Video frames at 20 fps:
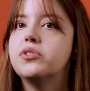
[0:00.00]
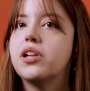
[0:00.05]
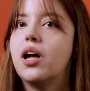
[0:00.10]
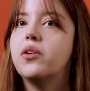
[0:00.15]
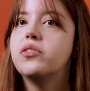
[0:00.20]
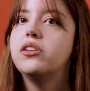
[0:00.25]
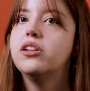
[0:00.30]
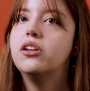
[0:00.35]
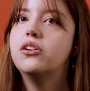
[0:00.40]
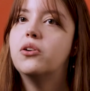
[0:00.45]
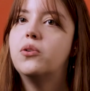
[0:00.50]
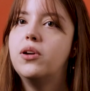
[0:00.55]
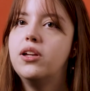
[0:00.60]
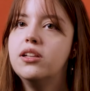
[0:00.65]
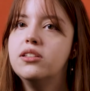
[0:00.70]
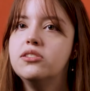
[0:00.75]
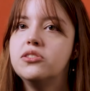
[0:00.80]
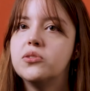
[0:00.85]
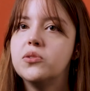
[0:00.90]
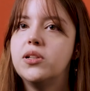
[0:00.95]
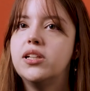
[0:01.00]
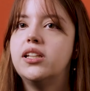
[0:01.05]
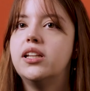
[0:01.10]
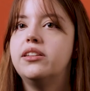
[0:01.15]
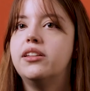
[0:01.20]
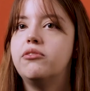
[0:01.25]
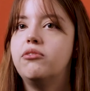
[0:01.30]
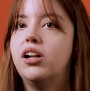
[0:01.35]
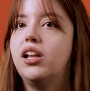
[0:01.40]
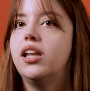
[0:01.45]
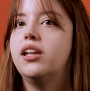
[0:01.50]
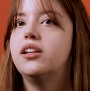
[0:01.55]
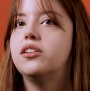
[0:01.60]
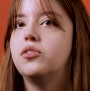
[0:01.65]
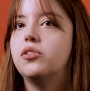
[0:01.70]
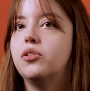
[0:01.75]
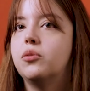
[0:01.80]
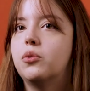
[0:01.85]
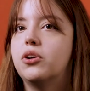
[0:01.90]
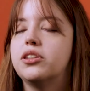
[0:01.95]
how they go into it, and then related
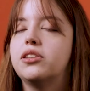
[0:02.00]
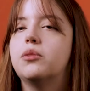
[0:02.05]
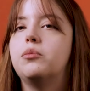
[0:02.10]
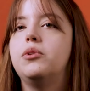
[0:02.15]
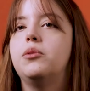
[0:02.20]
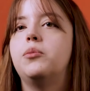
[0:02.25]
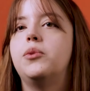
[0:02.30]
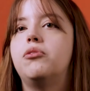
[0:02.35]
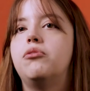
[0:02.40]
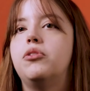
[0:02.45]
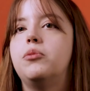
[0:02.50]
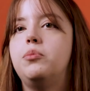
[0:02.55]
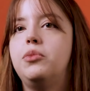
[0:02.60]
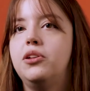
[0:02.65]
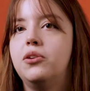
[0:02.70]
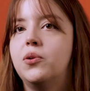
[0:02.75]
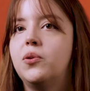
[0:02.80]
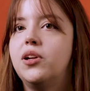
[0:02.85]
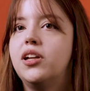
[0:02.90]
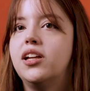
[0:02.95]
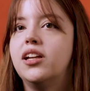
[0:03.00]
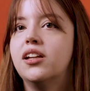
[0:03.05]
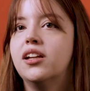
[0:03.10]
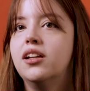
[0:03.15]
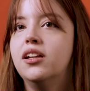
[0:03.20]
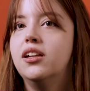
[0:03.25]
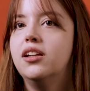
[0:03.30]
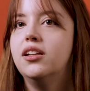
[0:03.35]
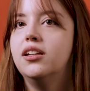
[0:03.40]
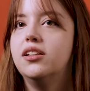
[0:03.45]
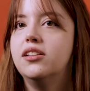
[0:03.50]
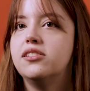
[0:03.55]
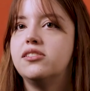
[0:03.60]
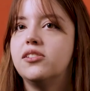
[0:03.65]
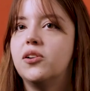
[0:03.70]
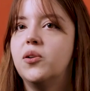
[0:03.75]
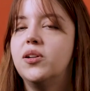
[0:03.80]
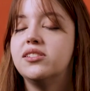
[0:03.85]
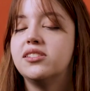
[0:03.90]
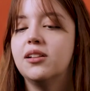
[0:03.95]
to the work that we've been reviewing.
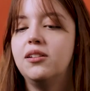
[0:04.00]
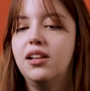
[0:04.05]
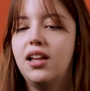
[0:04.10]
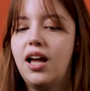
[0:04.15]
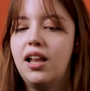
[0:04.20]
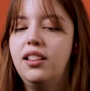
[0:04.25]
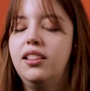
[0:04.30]
So it's a